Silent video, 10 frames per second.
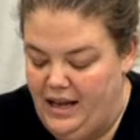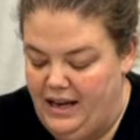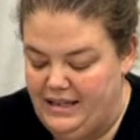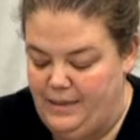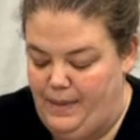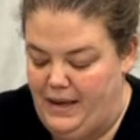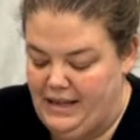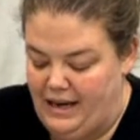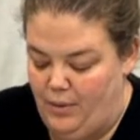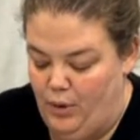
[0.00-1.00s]
Guess it depends
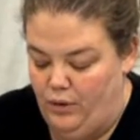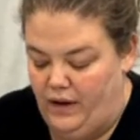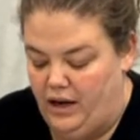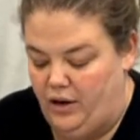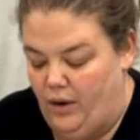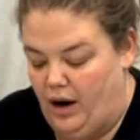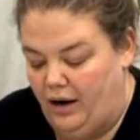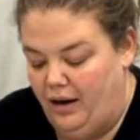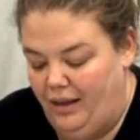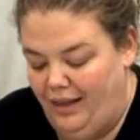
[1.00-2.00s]
on how motivated you are.